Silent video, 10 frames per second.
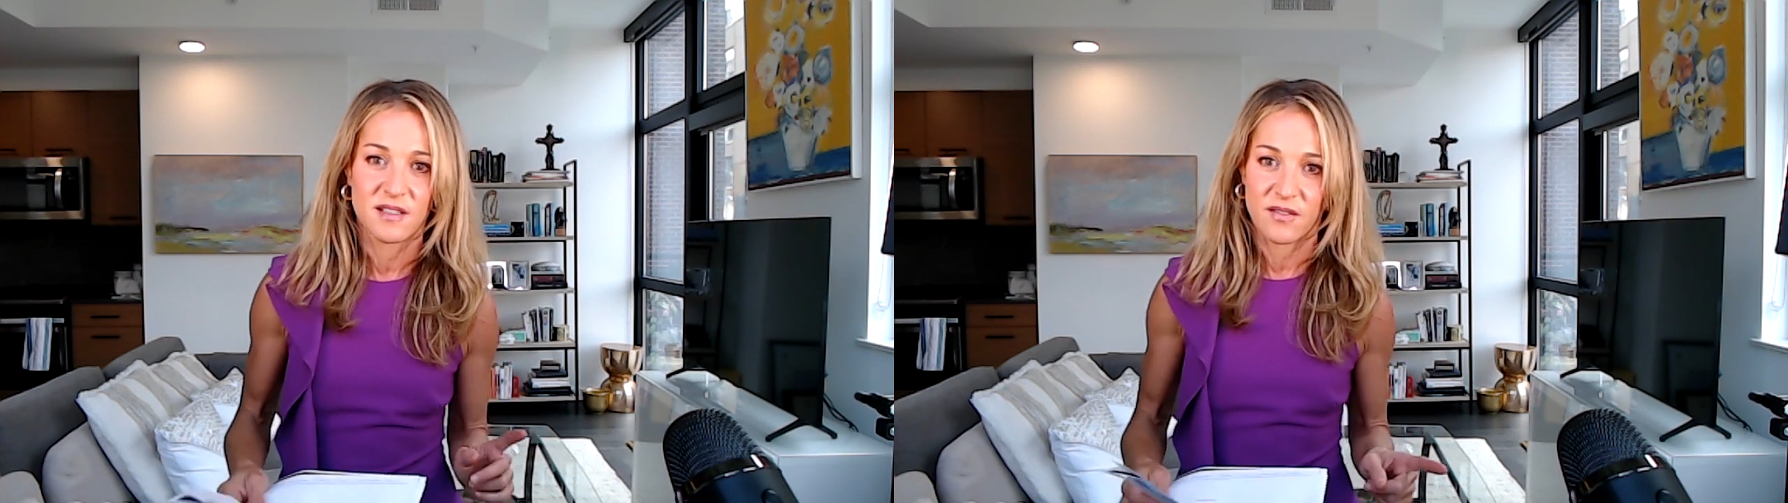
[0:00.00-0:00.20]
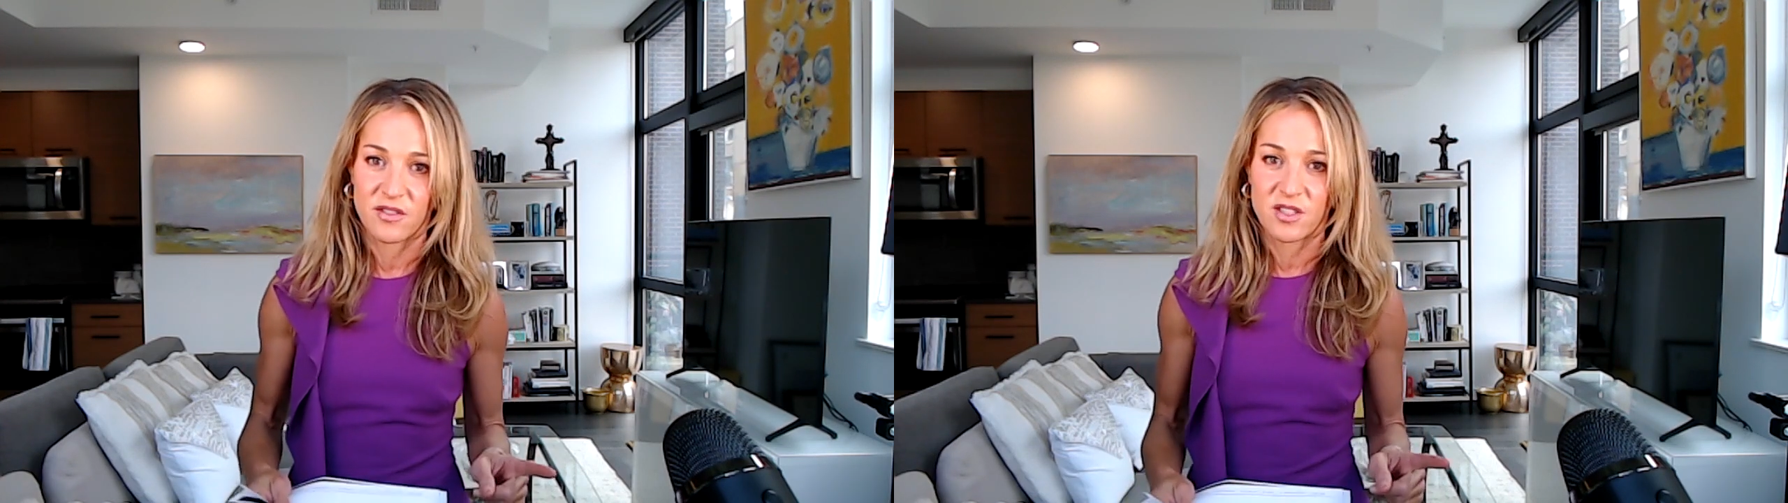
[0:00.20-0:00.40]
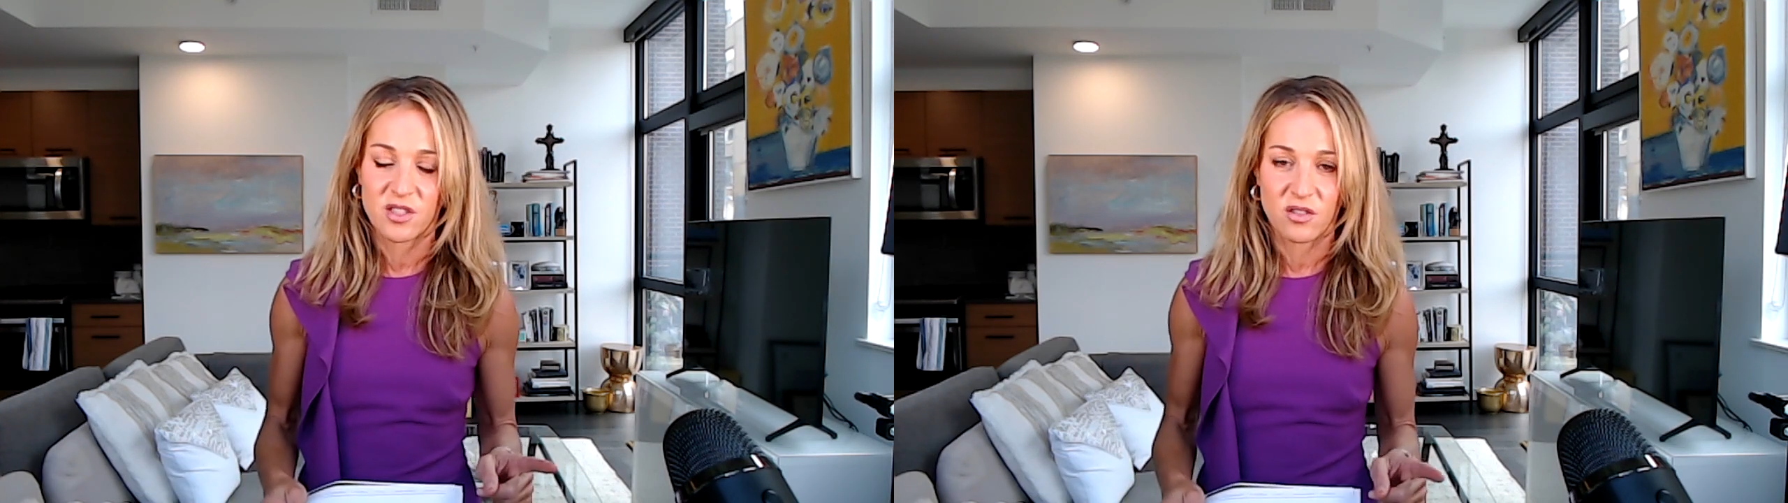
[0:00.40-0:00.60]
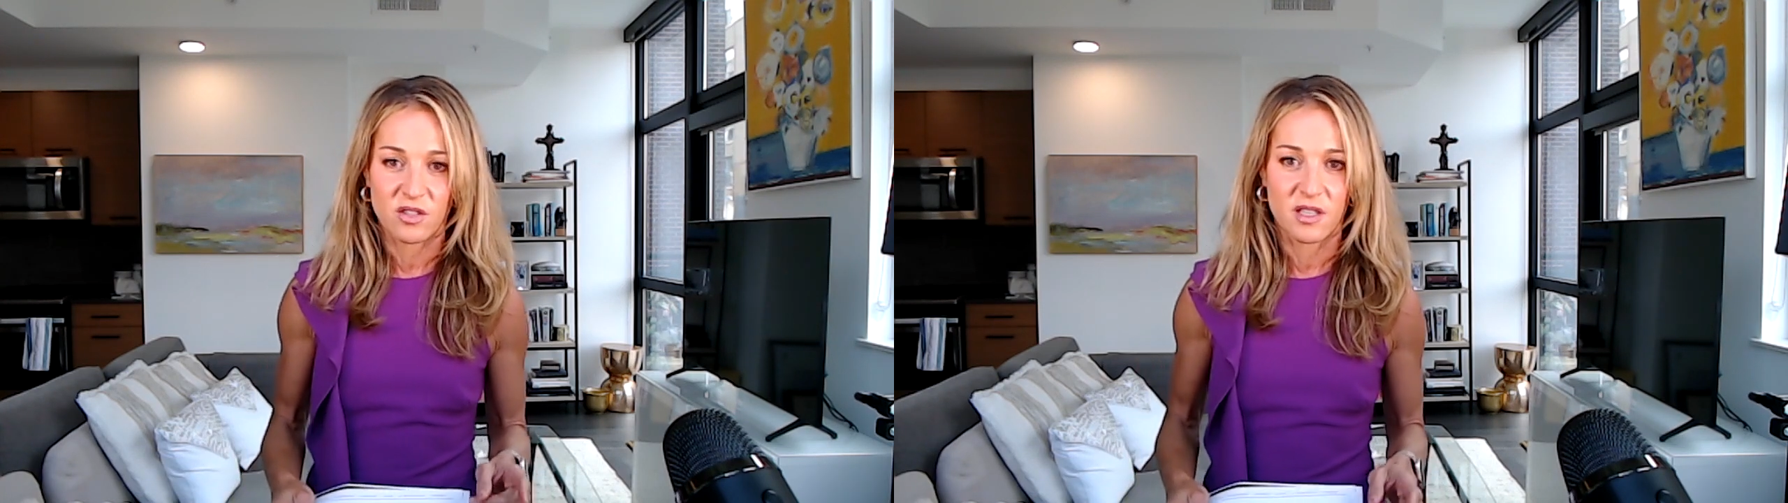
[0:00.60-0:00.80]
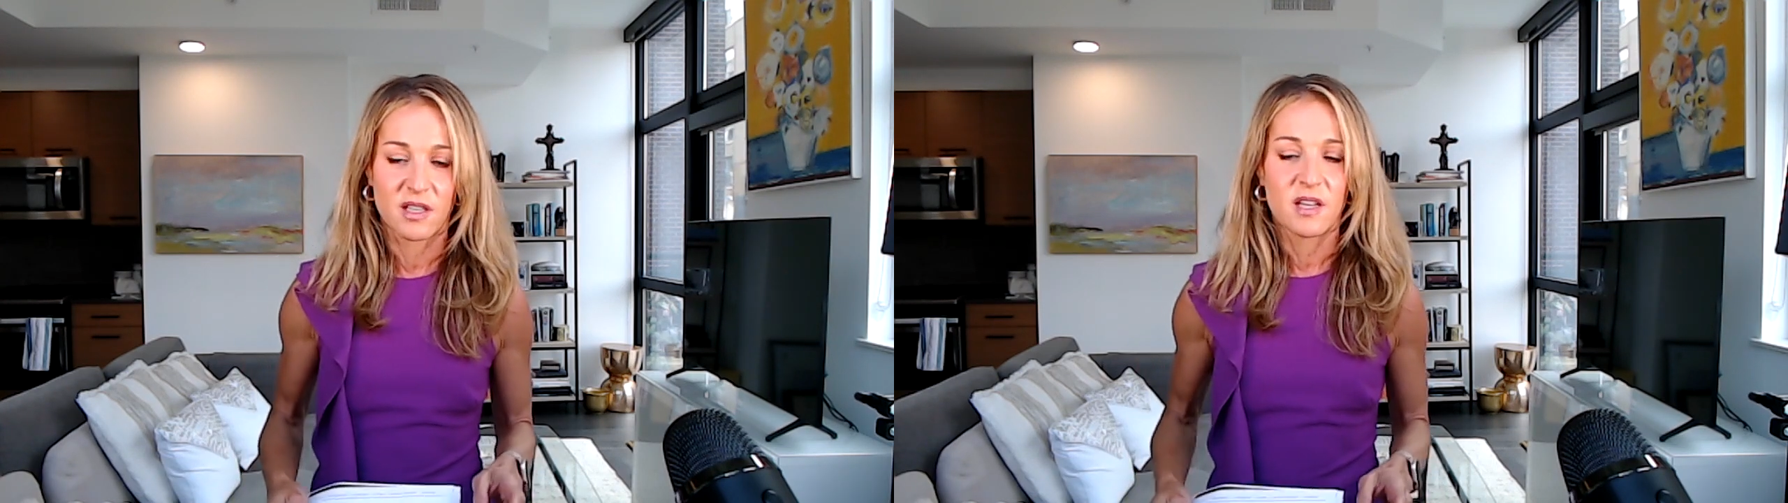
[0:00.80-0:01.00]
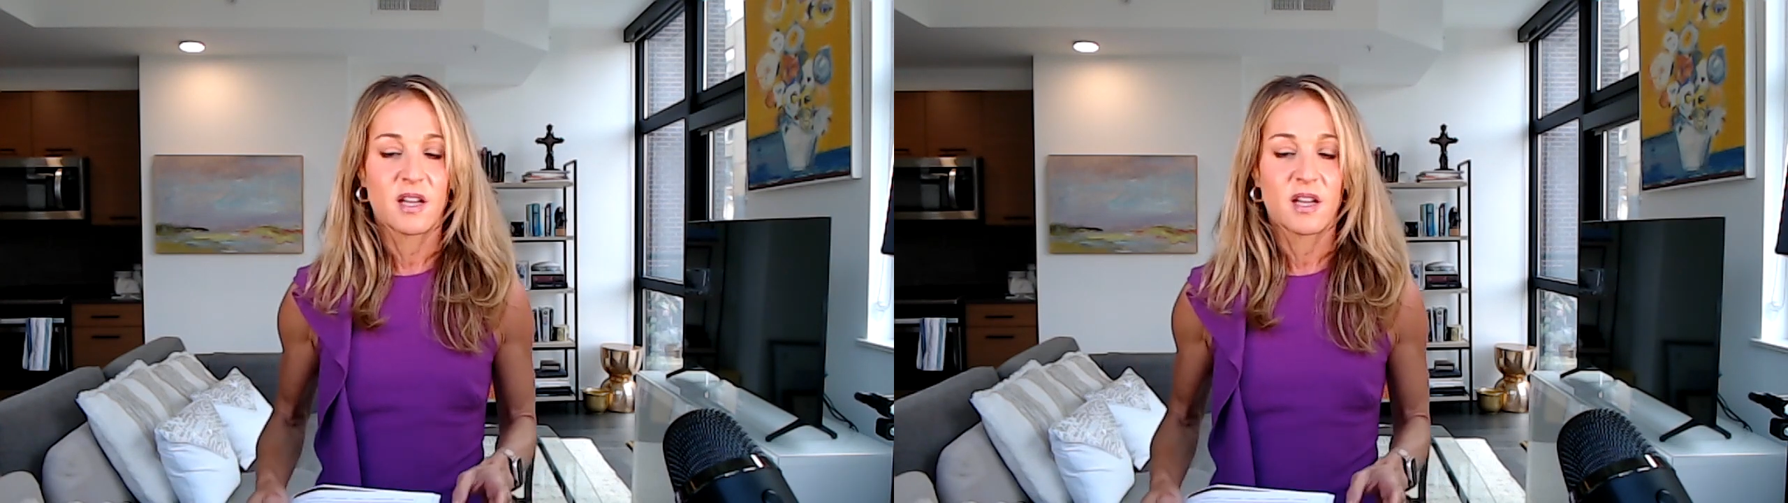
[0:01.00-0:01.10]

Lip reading: not for the children,